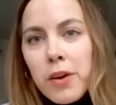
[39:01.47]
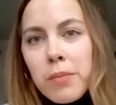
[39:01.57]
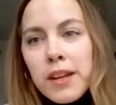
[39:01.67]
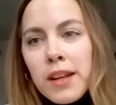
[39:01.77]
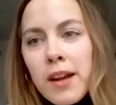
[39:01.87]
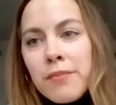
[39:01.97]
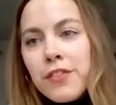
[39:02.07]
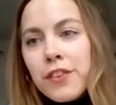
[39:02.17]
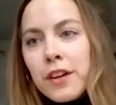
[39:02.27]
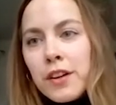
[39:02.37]
open up
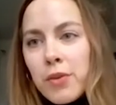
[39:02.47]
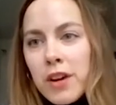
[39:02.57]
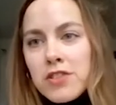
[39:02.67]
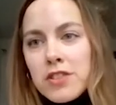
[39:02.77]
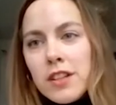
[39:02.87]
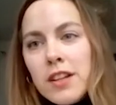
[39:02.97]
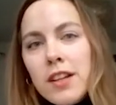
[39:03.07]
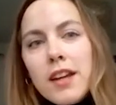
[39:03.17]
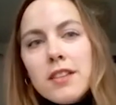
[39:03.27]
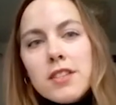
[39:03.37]
for question and
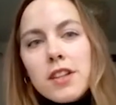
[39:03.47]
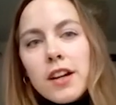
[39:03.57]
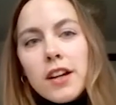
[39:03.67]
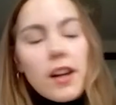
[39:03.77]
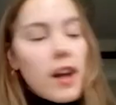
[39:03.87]
answer.